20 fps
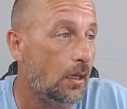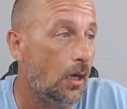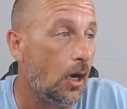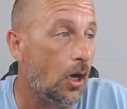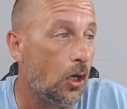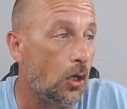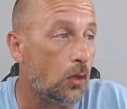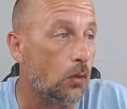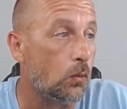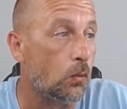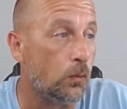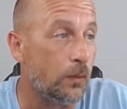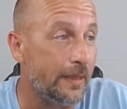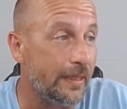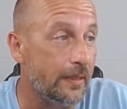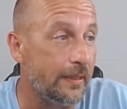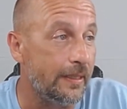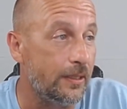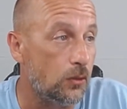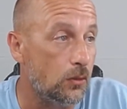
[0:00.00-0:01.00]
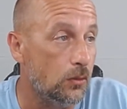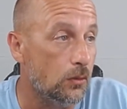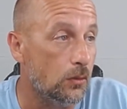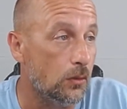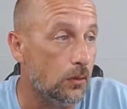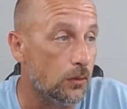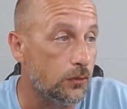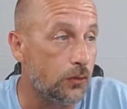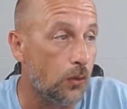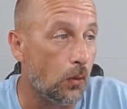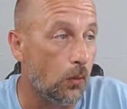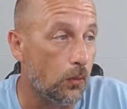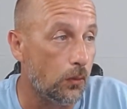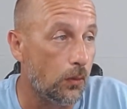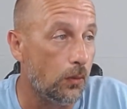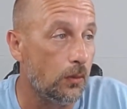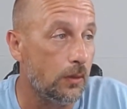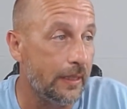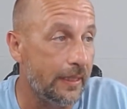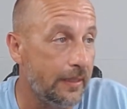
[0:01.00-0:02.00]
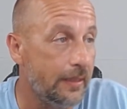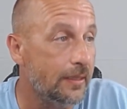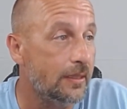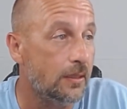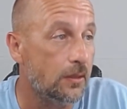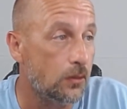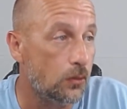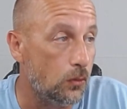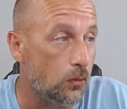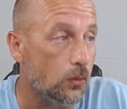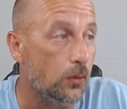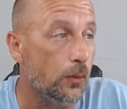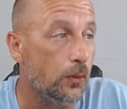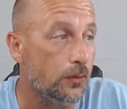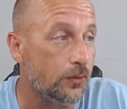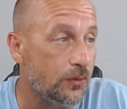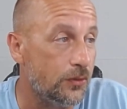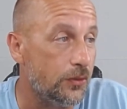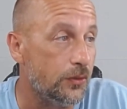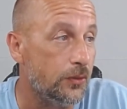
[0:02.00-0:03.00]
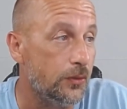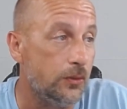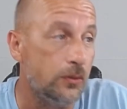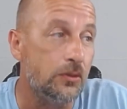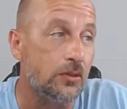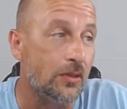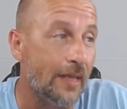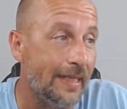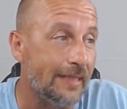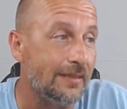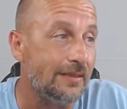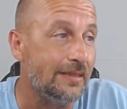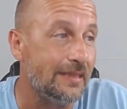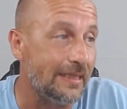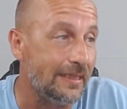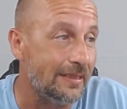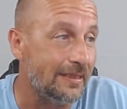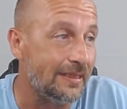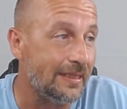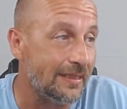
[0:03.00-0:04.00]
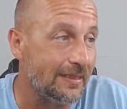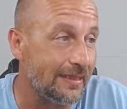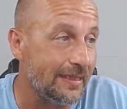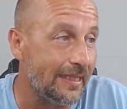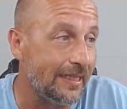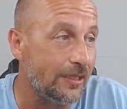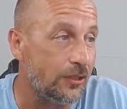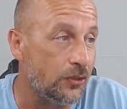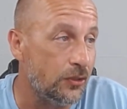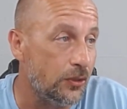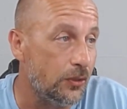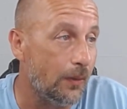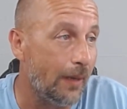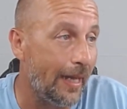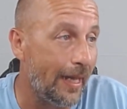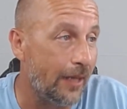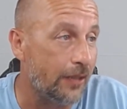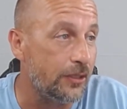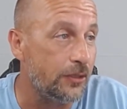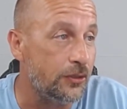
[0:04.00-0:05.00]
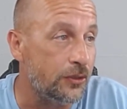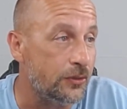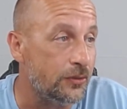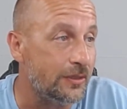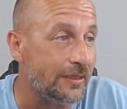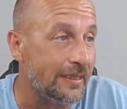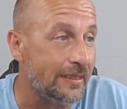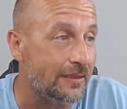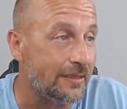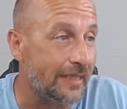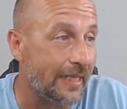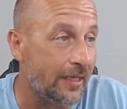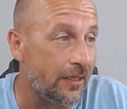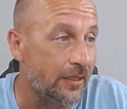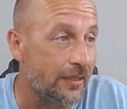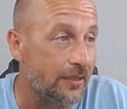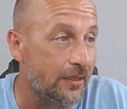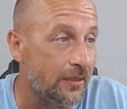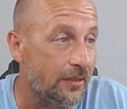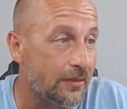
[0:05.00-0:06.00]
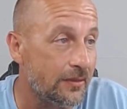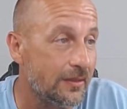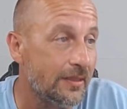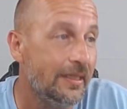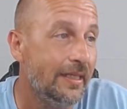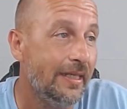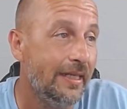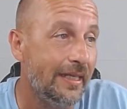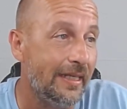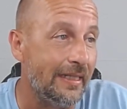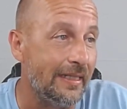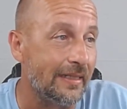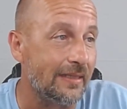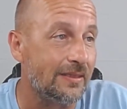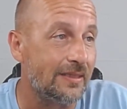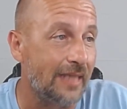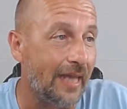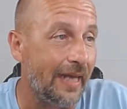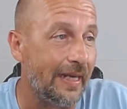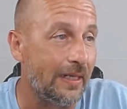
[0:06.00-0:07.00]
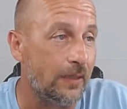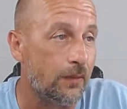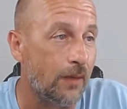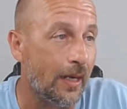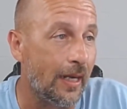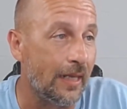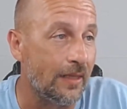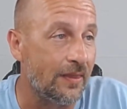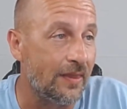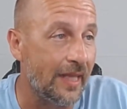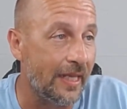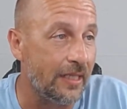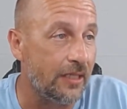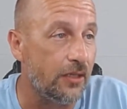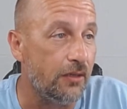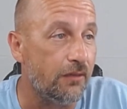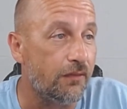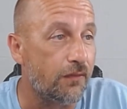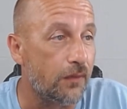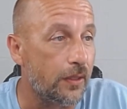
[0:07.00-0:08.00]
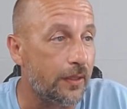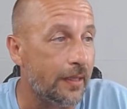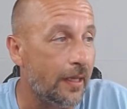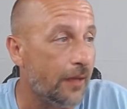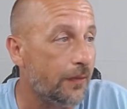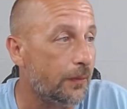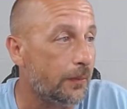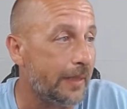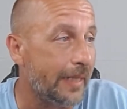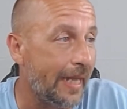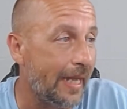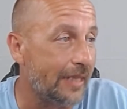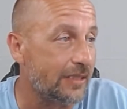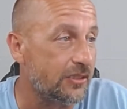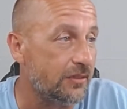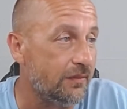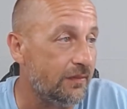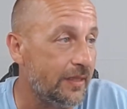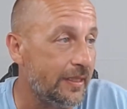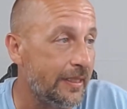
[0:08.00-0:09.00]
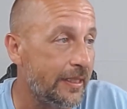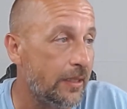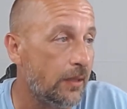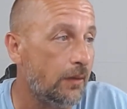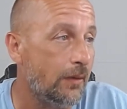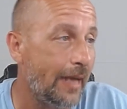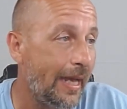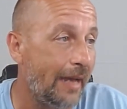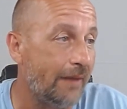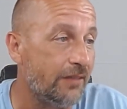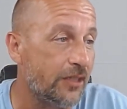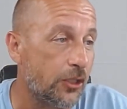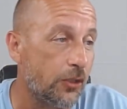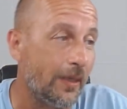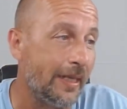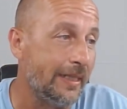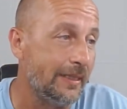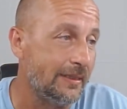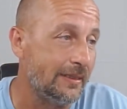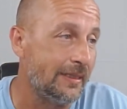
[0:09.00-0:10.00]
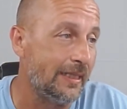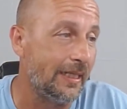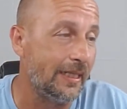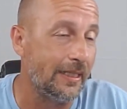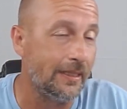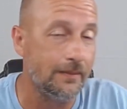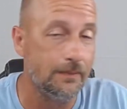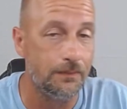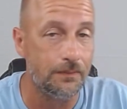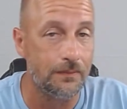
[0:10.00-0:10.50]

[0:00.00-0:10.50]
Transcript: are really cool. Totally cool, dude. Glad to see Disney knew how to use these characters. An exciting ride. Thank you for another reaction video. Have a great day.